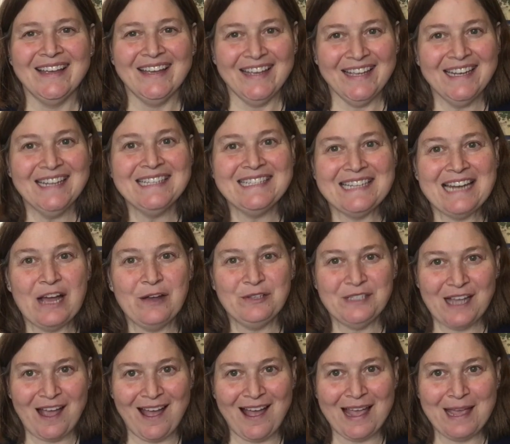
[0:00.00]
It is now
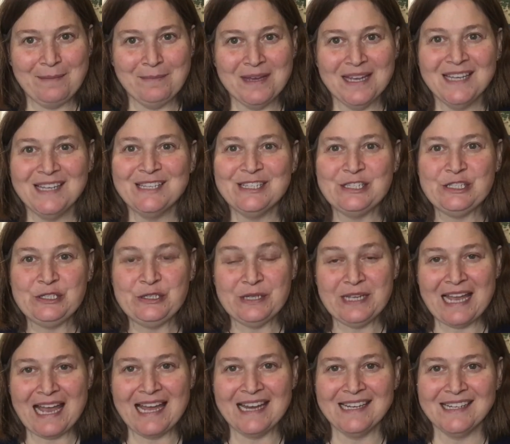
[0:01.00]
time to
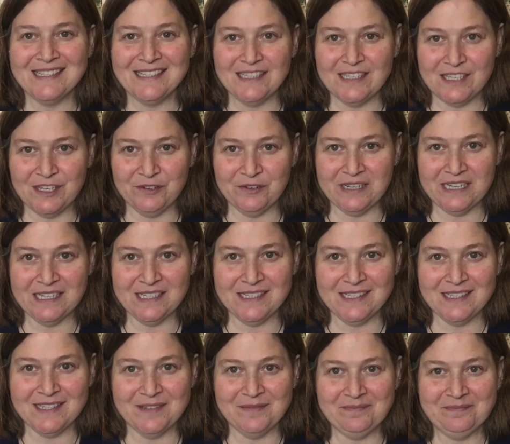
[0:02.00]
get
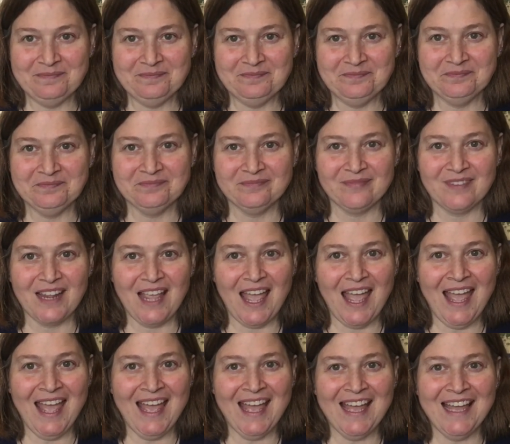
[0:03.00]
serious.
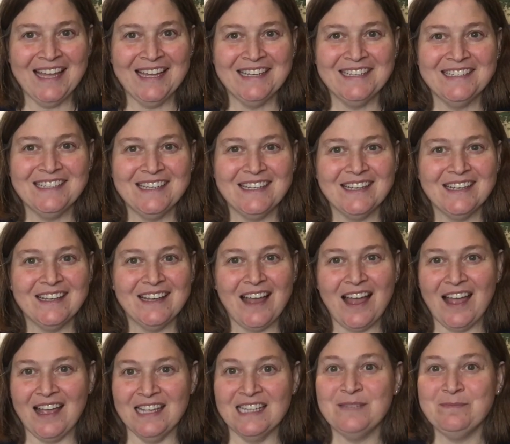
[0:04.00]
And
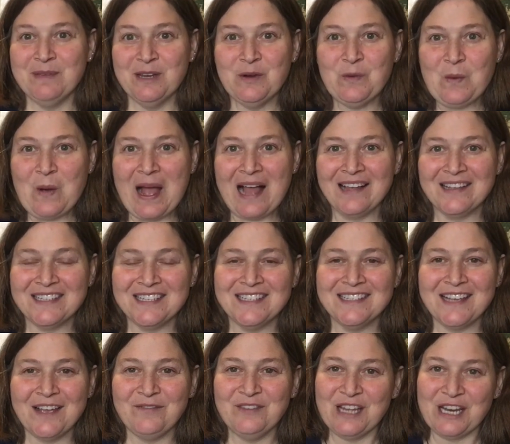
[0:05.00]
it's been a while
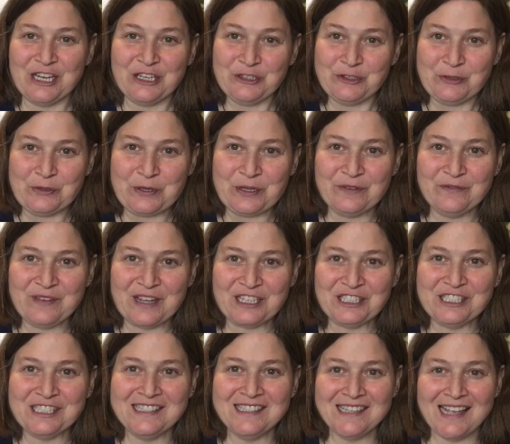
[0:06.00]
since I've done a True
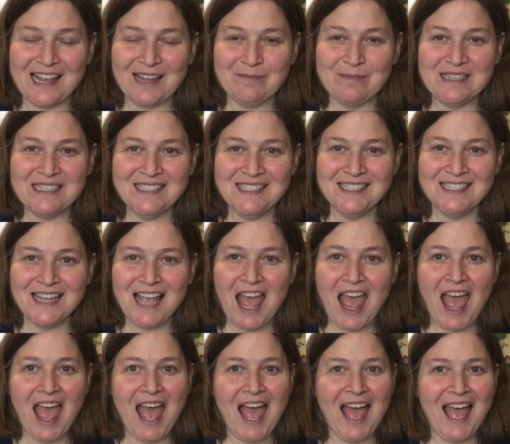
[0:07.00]
Confession segment,
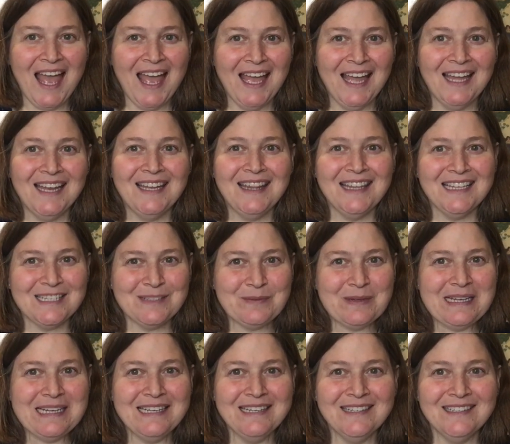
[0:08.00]
and this
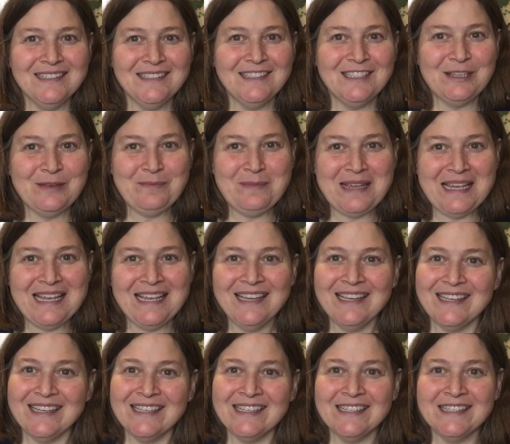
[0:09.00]
one to
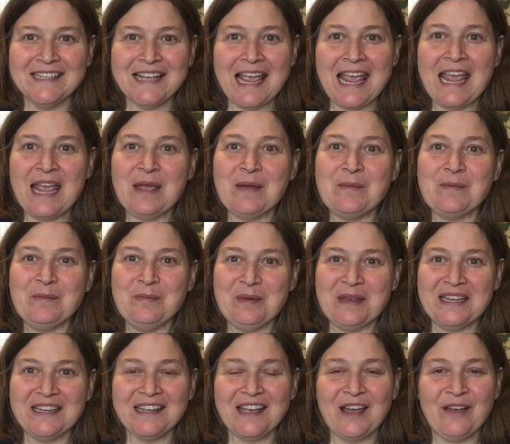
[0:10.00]
me is a
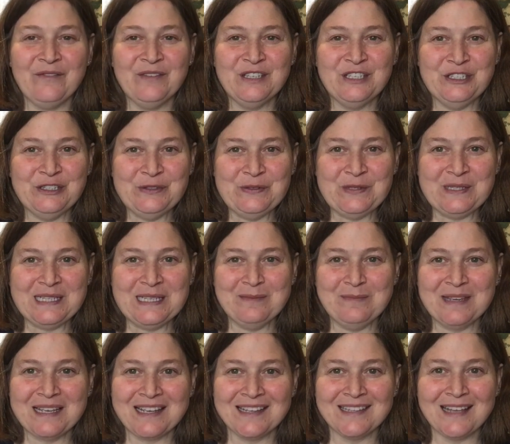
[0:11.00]
bit of a doozy
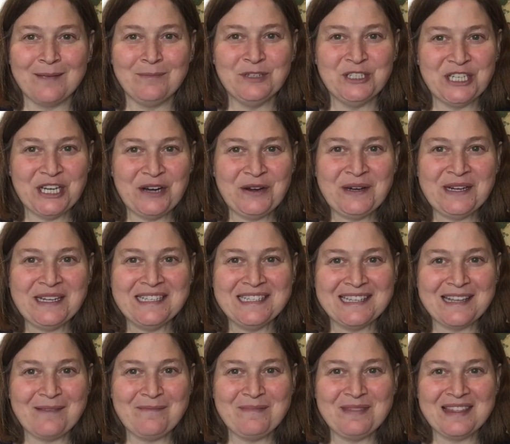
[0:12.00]
because I'm sharing
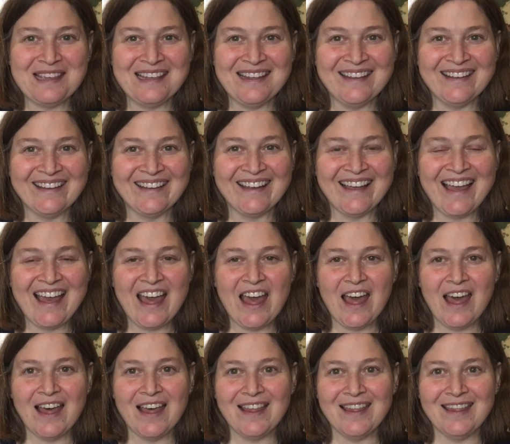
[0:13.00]
something
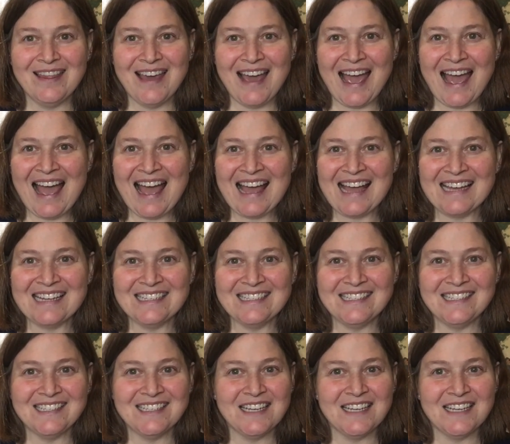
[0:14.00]
that